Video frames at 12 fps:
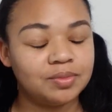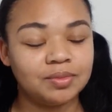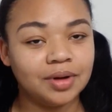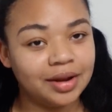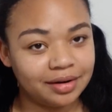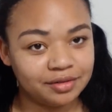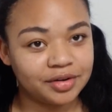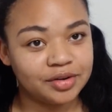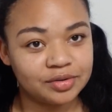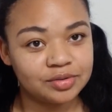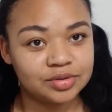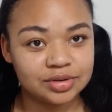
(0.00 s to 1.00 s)
whatever
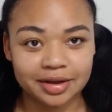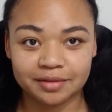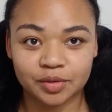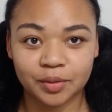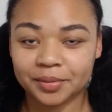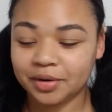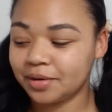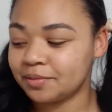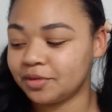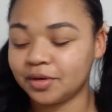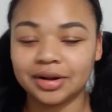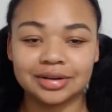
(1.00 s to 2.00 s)
you use heavy whipping cream
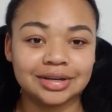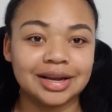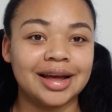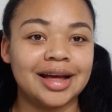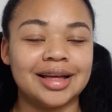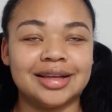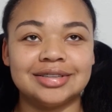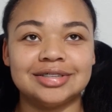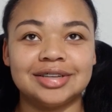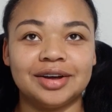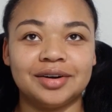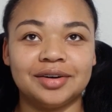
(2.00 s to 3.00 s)
for. And
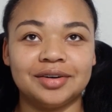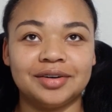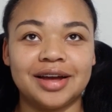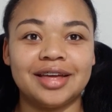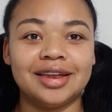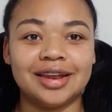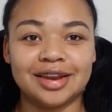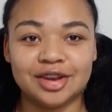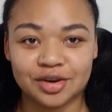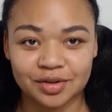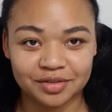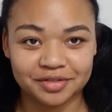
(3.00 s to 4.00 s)
so, and you
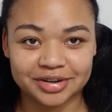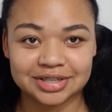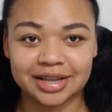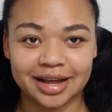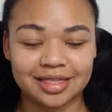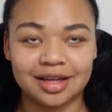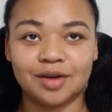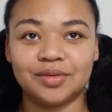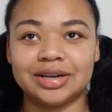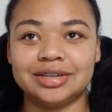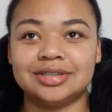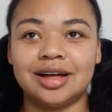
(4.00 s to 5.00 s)
know, the first thing I thought when
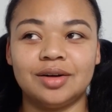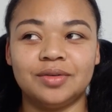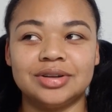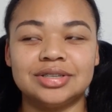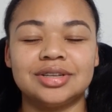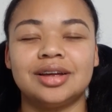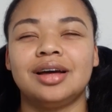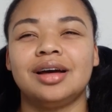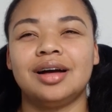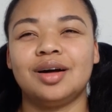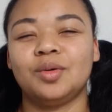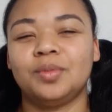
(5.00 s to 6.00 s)
I saw it was,
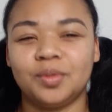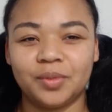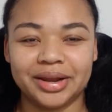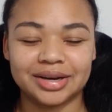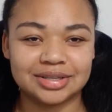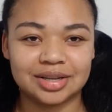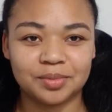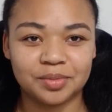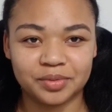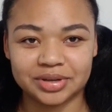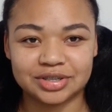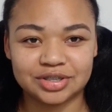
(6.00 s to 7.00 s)
oh, wait, it's going to be
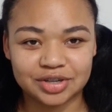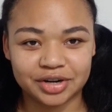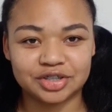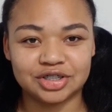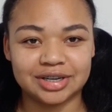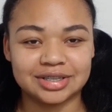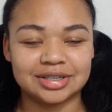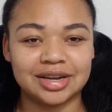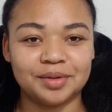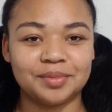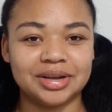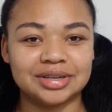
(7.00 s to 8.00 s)
really starchy, isn't
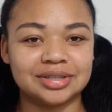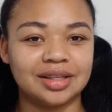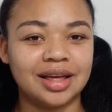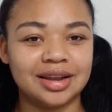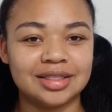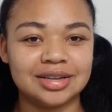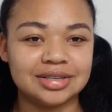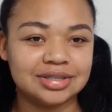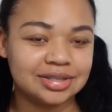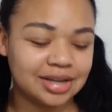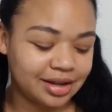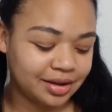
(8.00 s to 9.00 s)
it? Because a lot of
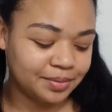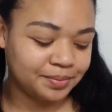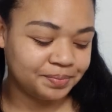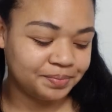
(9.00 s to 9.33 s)
these uh,